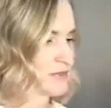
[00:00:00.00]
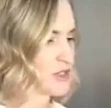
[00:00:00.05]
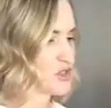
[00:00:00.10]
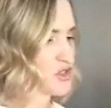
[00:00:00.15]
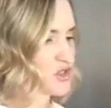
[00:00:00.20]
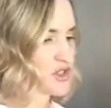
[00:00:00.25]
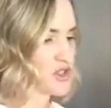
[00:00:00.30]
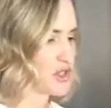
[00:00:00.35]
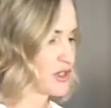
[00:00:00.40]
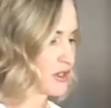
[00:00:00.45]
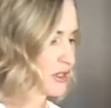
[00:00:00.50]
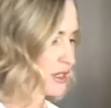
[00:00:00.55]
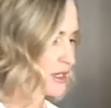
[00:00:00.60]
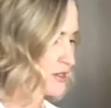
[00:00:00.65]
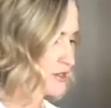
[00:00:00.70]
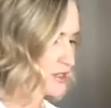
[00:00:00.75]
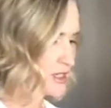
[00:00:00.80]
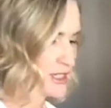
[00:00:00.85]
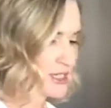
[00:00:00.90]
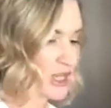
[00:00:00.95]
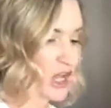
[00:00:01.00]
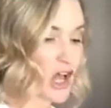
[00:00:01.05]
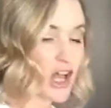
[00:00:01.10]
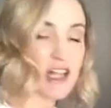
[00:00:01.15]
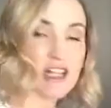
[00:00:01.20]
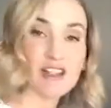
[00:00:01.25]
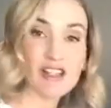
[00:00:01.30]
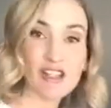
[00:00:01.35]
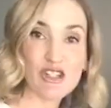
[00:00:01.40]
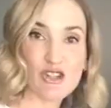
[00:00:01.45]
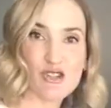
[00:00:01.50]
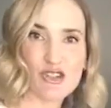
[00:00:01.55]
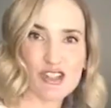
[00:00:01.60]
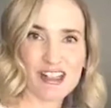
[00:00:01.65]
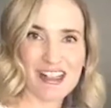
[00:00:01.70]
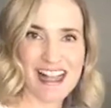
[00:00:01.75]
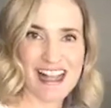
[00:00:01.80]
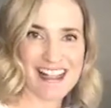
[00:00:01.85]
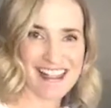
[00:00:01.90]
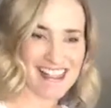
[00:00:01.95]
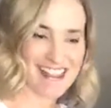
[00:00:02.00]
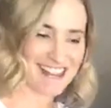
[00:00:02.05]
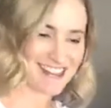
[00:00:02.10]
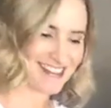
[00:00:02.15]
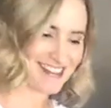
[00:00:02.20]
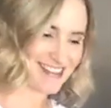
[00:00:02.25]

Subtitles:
nutrition goes. It's all in the juice glass.